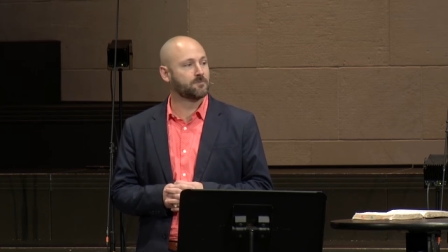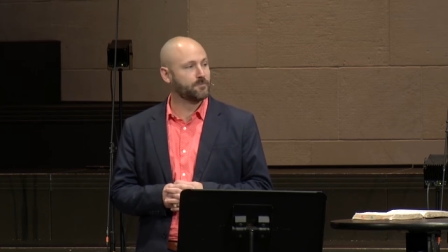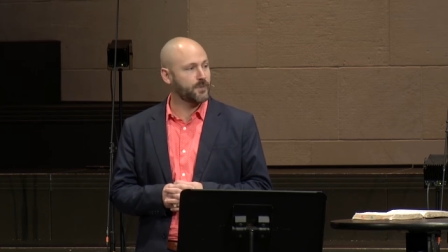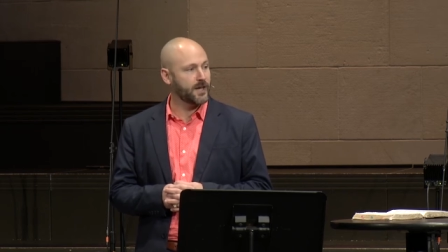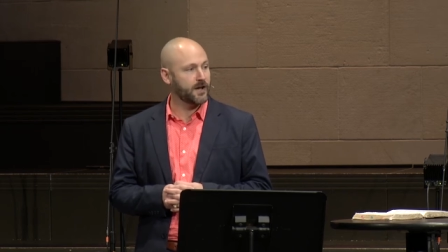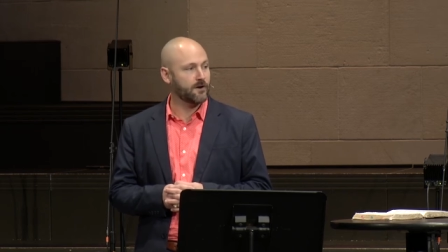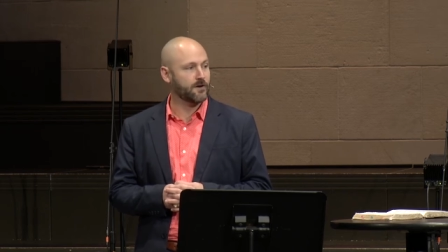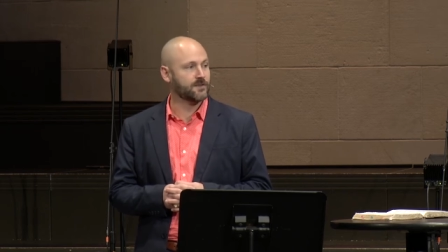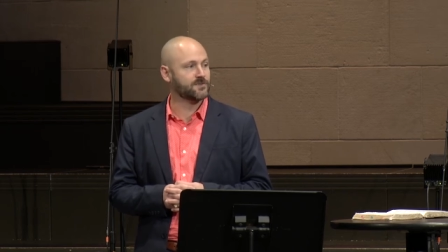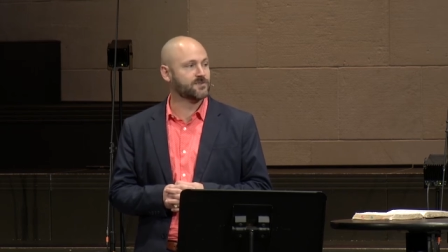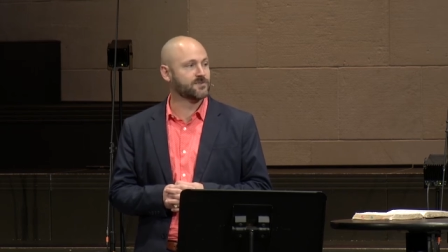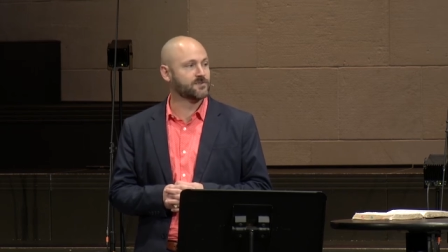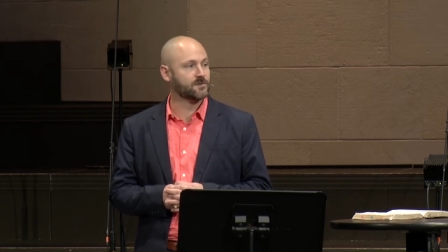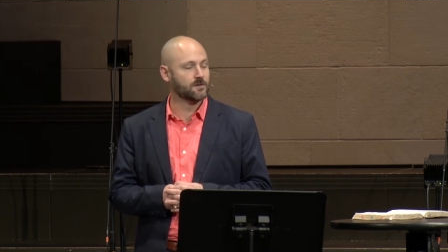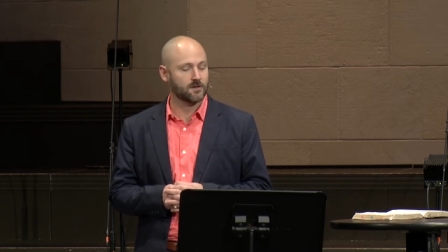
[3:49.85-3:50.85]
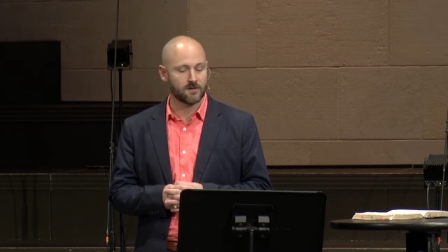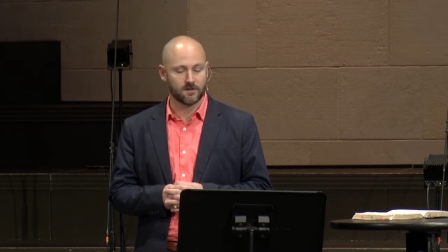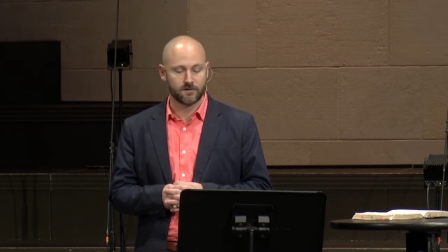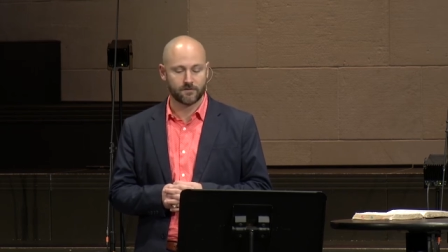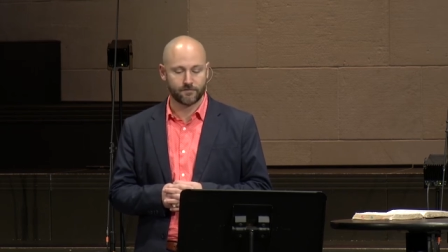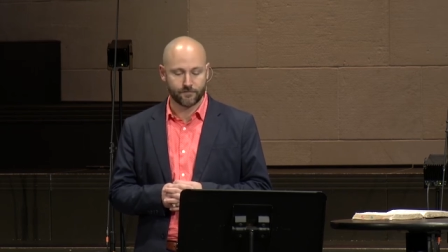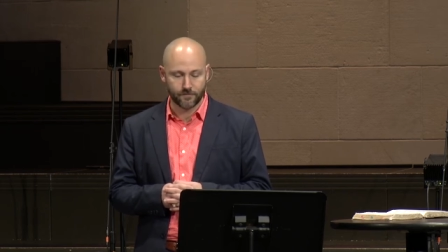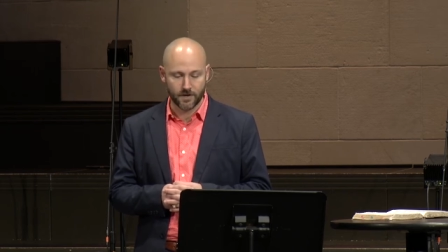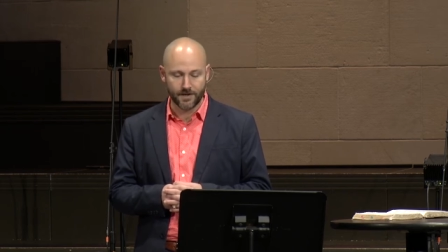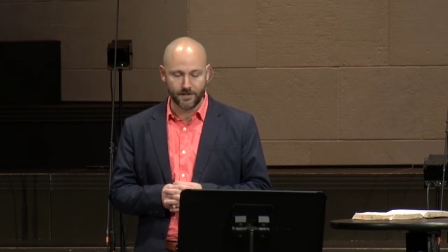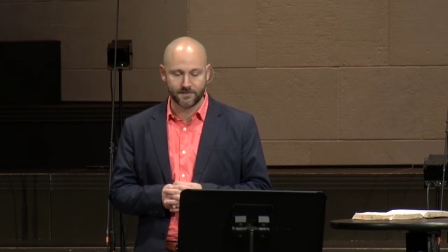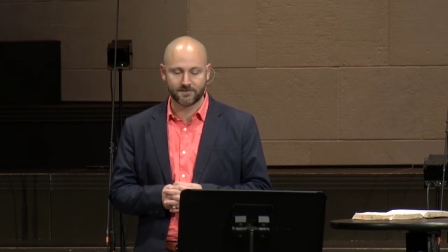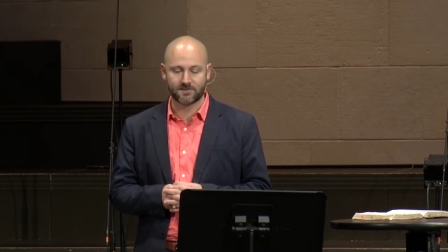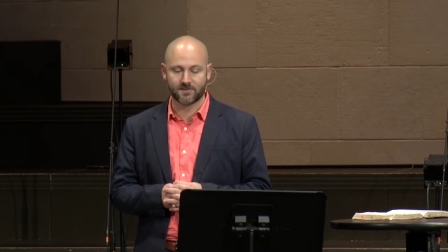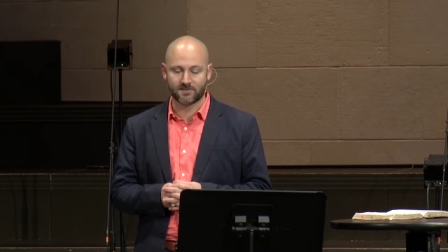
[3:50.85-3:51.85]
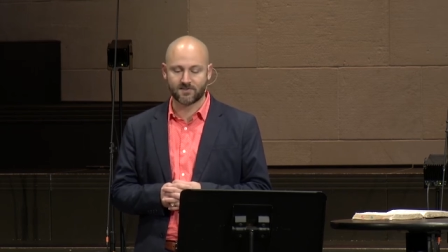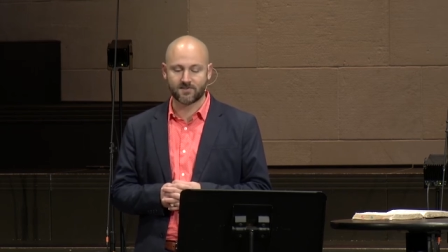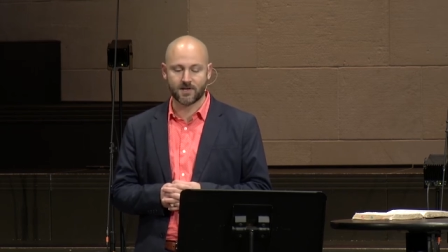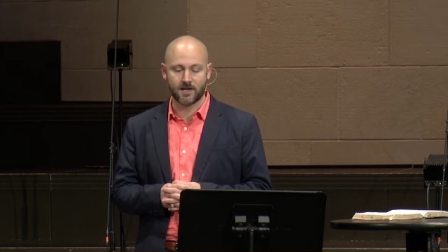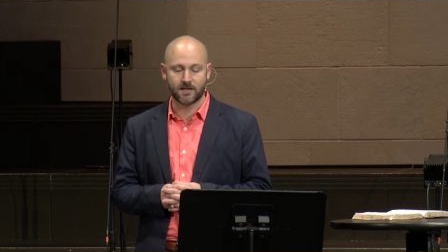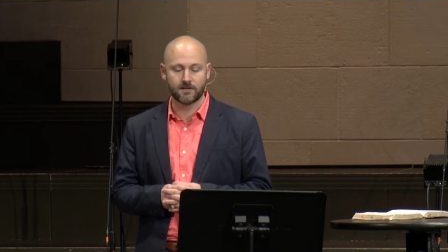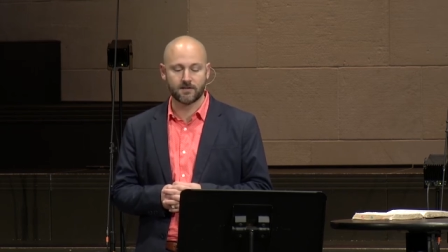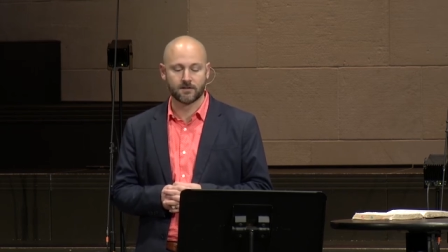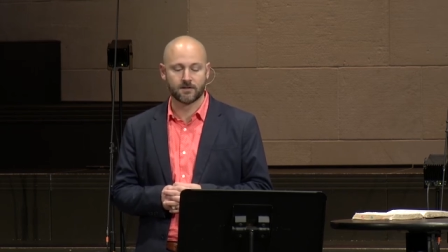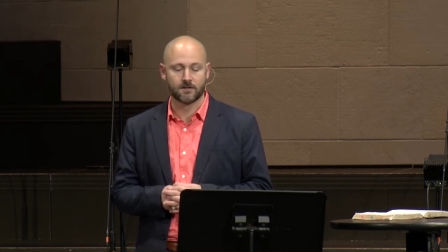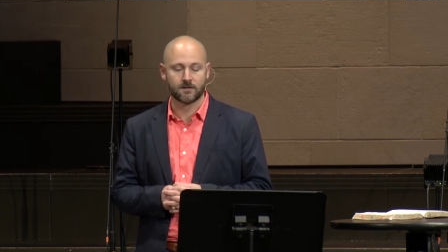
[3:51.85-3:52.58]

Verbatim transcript: parents, friends said,